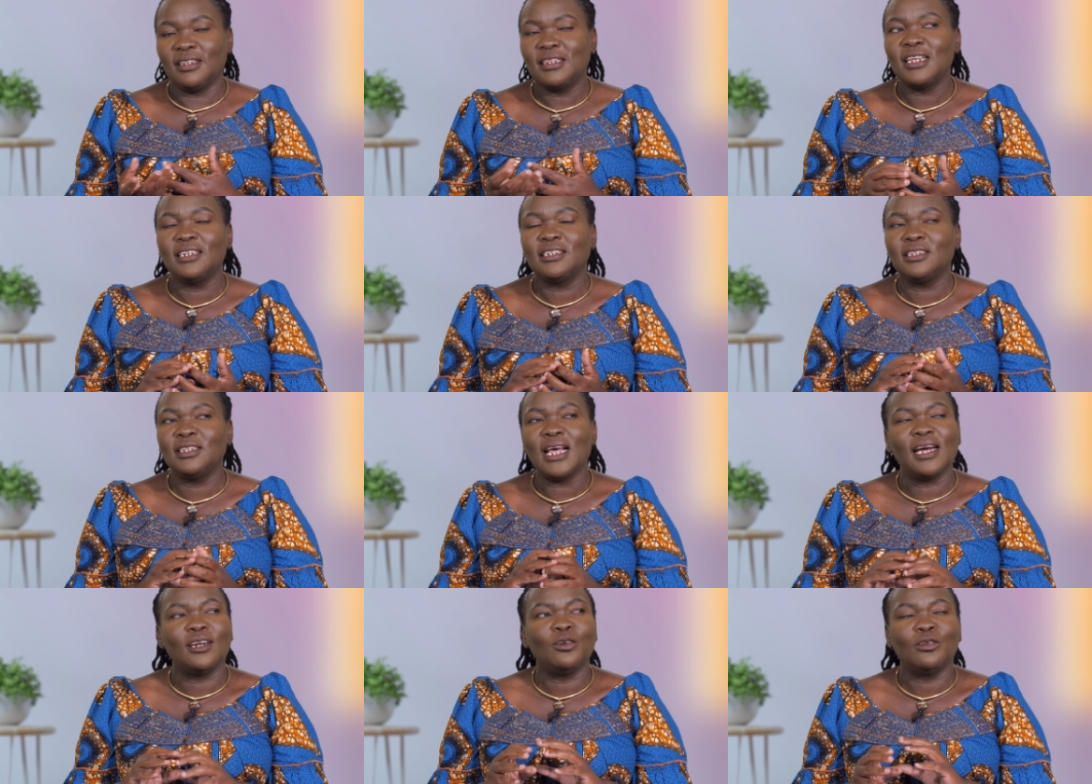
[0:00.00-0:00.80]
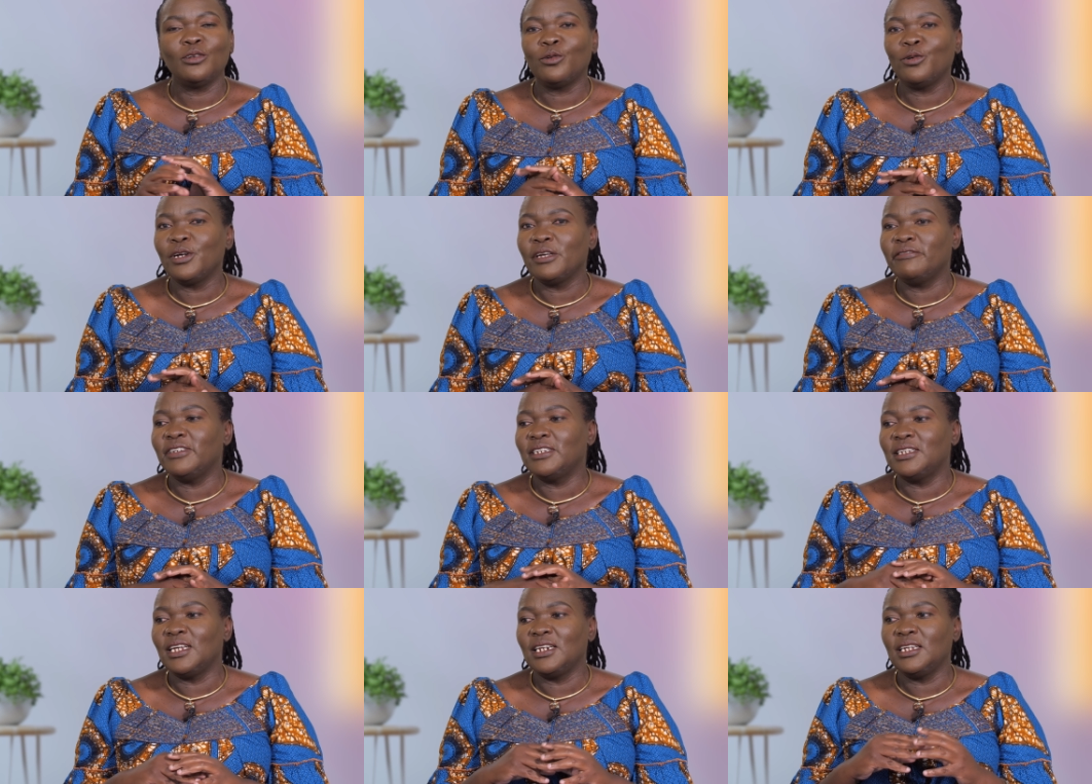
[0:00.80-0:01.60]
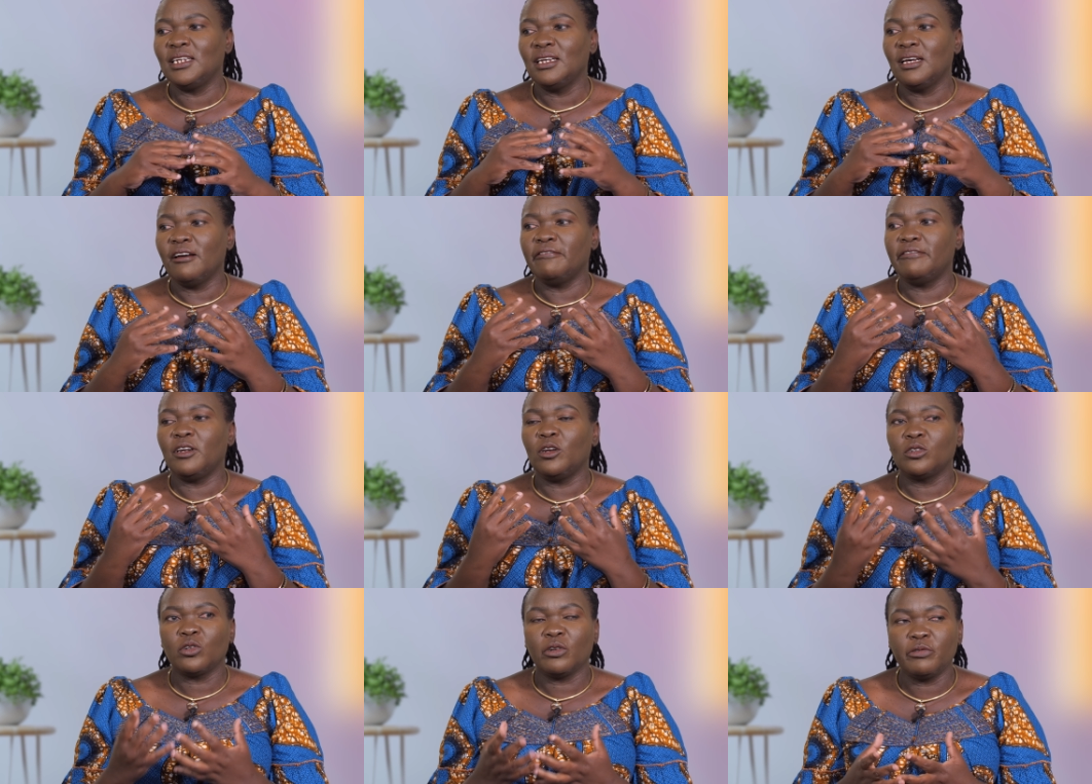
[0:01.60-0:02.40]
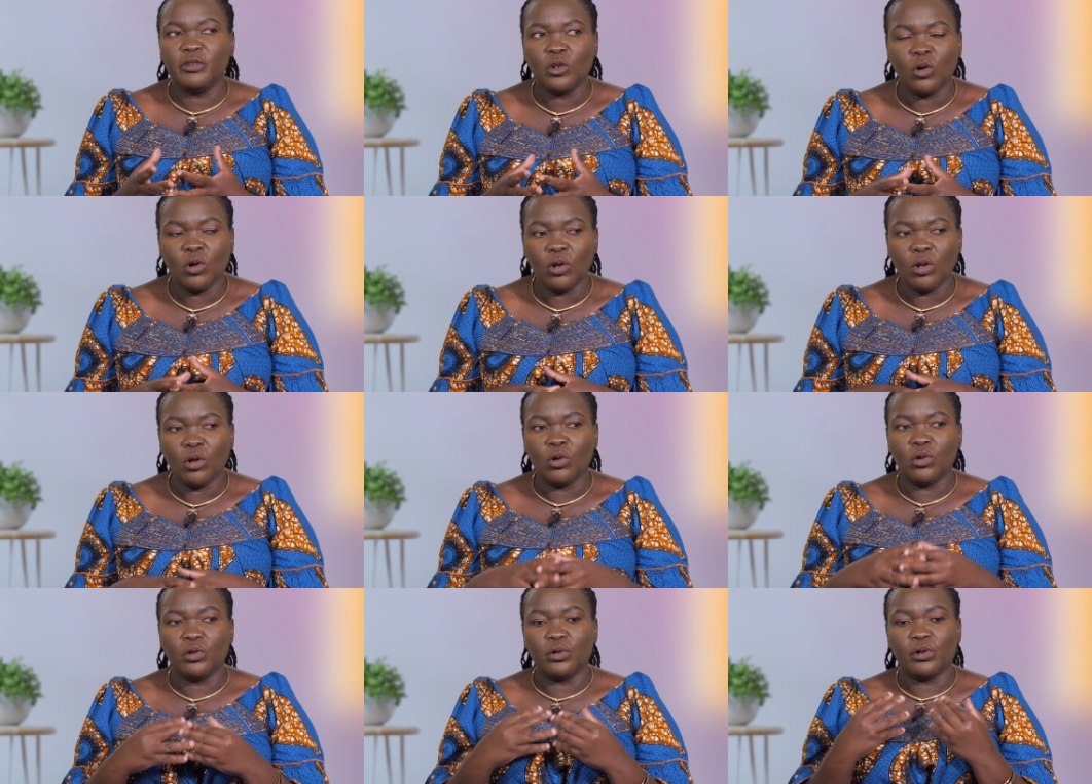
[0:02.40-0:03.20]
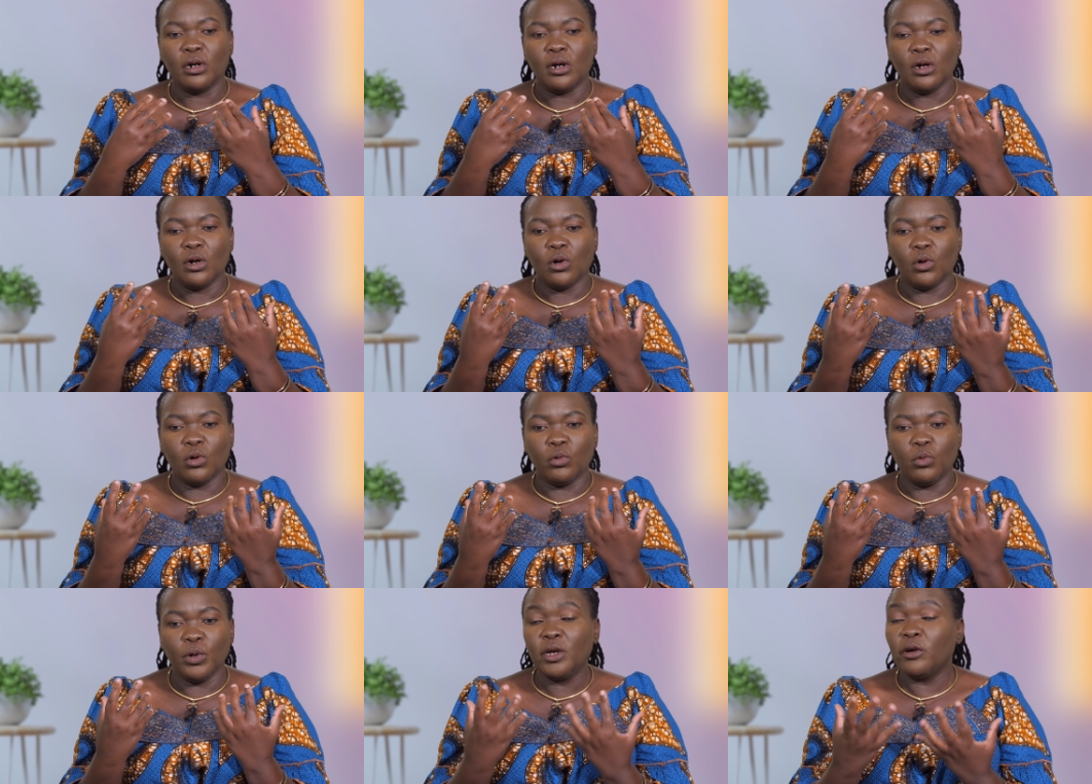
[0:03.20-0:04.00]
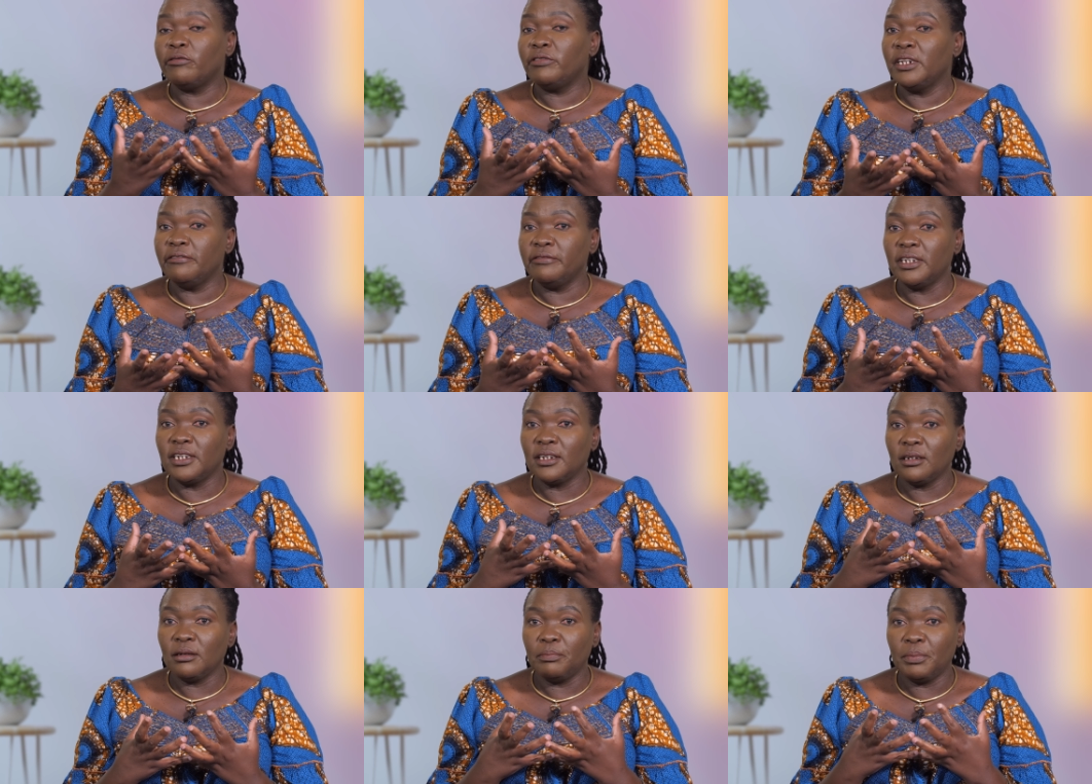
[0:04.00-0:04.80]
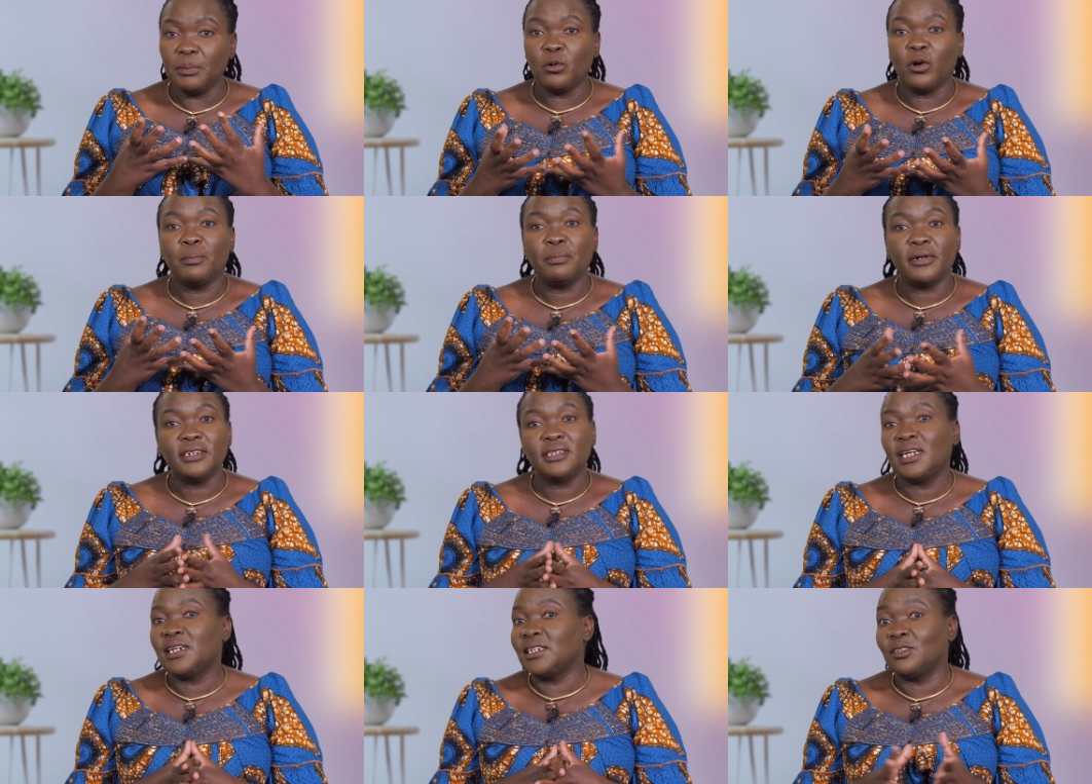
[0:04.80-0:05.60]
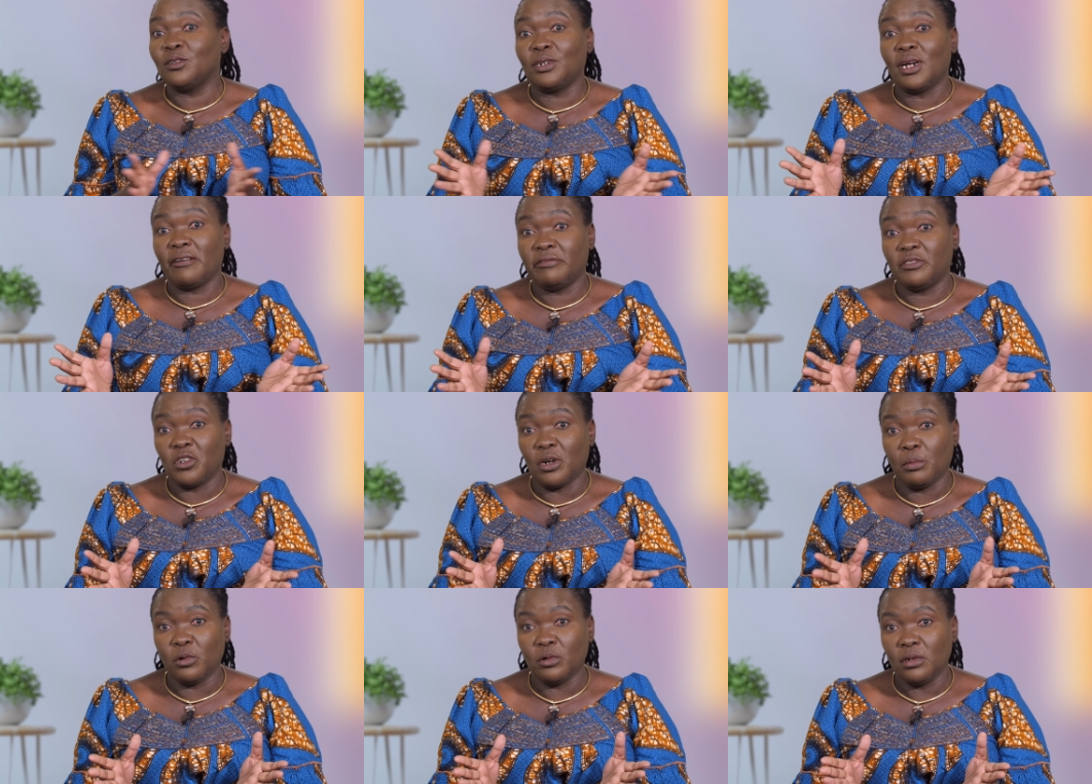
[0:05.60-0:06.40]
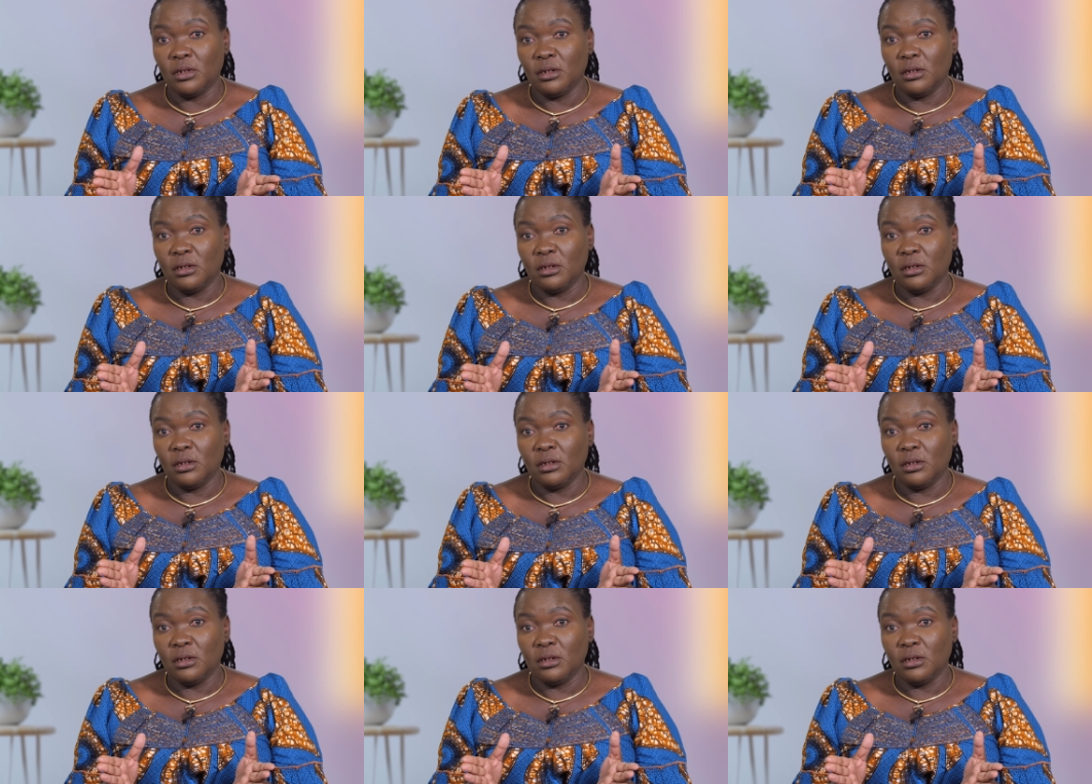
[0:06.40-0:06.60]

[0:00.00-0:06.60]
There's, I don't know if there's any philosophical or, or way of living people embrace that does not have trouble.